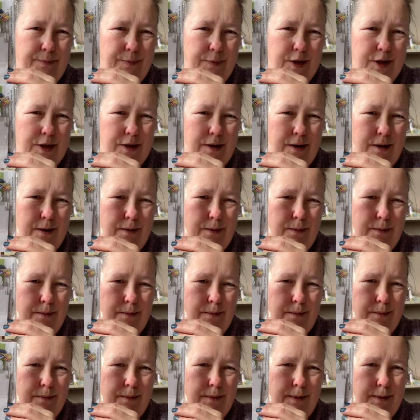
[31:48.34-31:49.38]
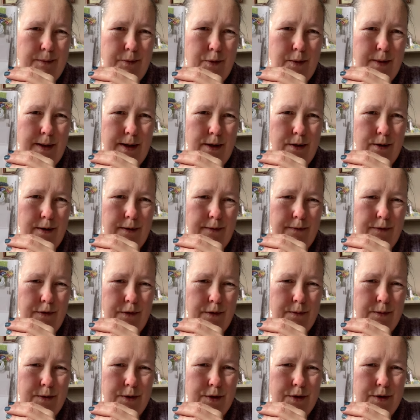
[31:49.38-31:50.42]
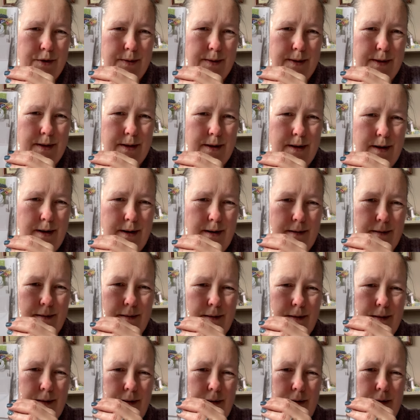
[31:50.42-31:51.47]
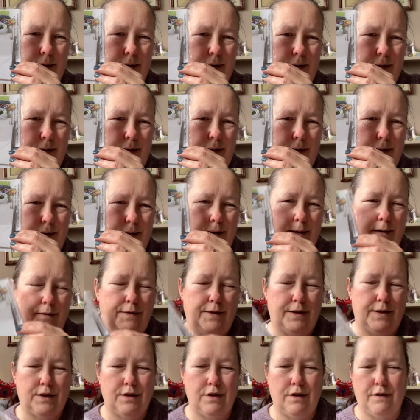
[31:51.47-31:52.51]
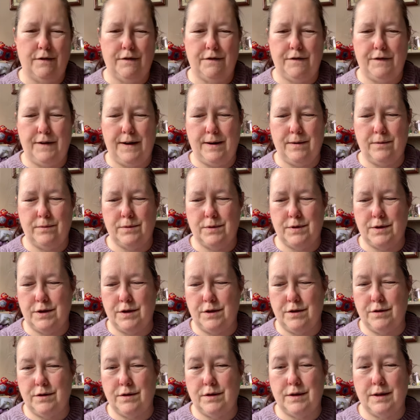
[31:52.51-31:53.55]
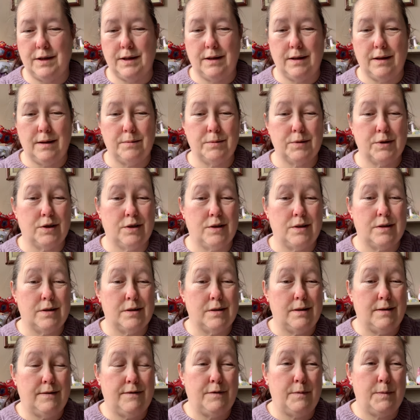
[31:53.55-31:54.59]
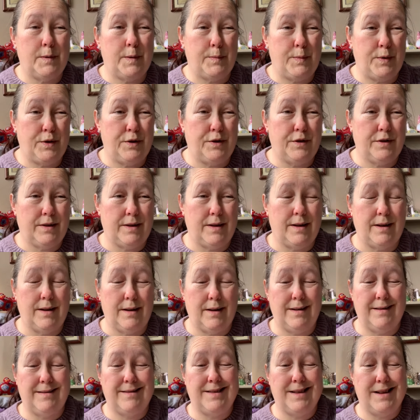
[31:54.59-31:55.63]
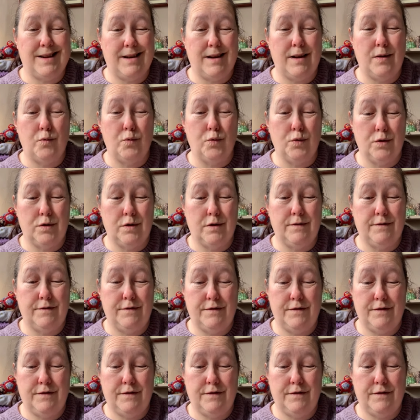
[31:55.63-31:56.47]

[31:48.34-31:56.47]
So I'm quite looking forward to doing that. If I'd not found the other thing that was going to start for my birthday, then I would have